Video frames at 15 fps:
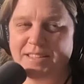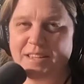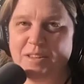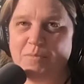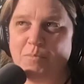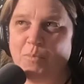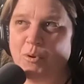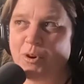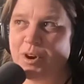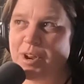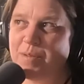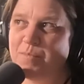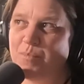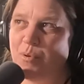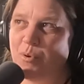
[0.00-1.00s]
Is it more
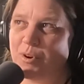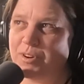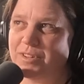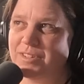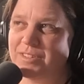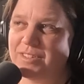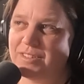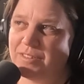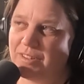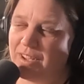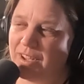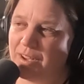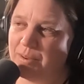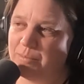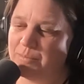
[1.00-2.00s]
important
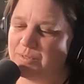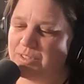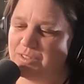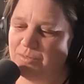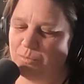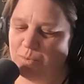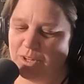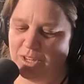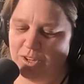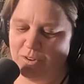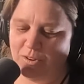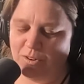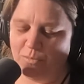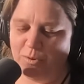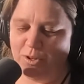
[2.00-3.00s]
when
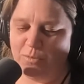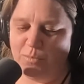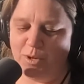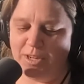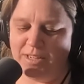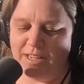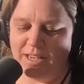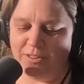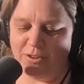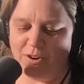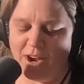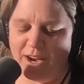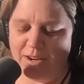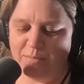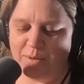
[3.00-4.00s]
you're putting together
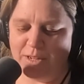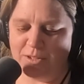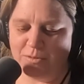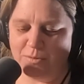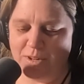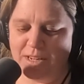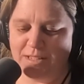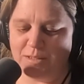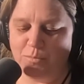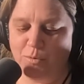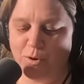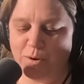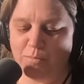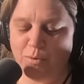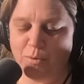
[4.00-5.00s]
your item page story? Is it
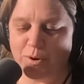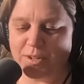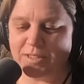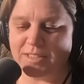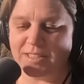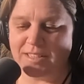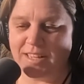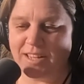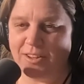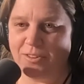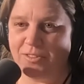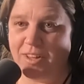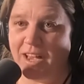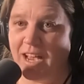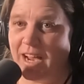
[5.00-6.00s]
more important to
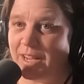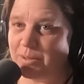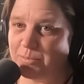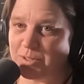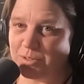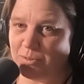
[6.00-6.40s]
tell the item